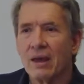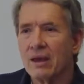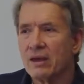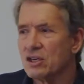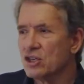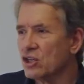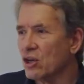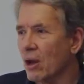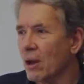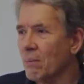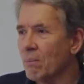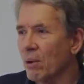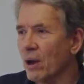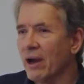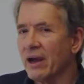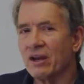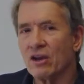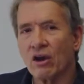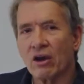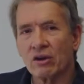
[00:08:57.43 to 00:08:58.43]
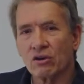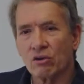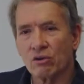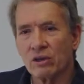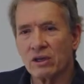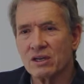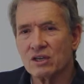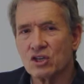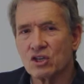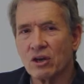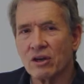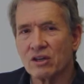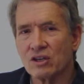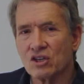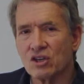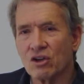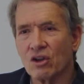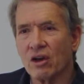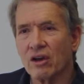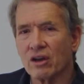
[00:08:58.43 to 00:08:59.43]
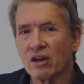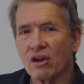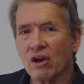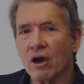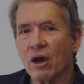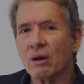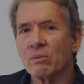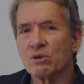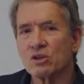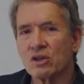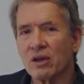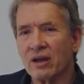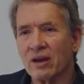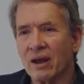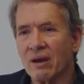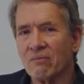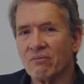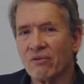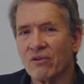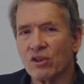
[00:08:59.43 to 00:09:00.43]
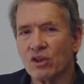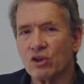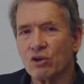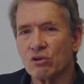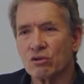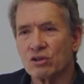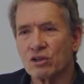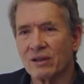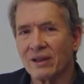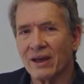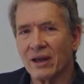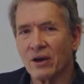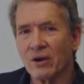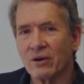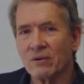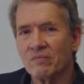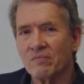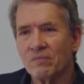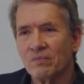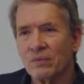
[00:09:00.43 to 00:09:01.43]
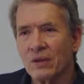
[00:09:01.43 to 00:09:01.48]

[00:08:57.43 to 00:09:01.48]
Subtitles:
Stop by drlynnjohnson.com. Sign up for the newsletter.